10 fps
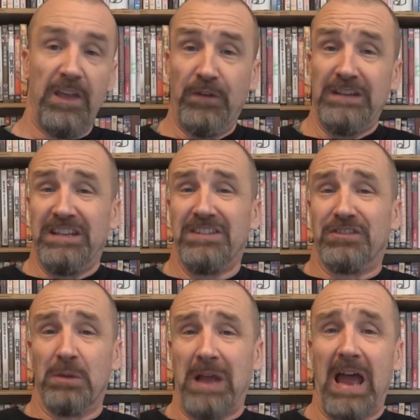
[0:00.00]
If he did
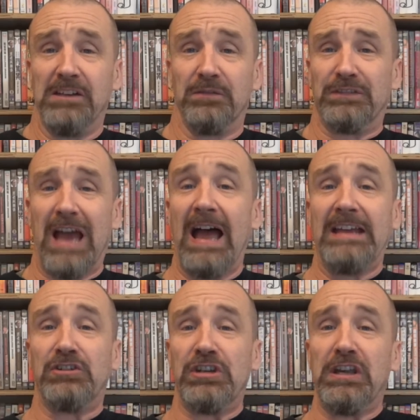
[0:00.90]
some kind of Tai
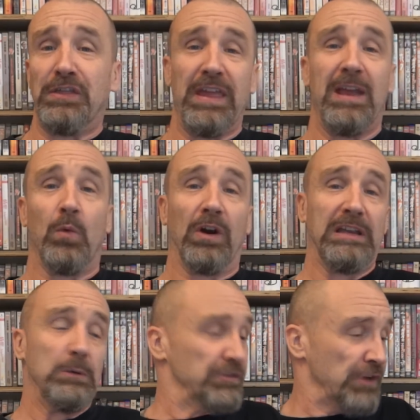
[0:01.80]
Chi thing where
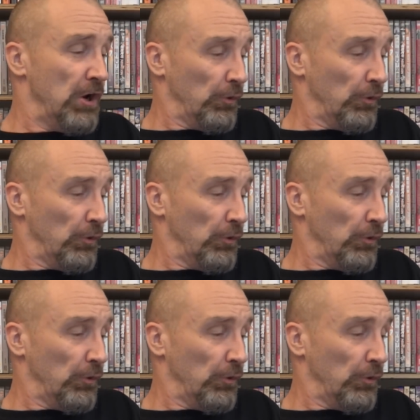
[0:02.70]
he was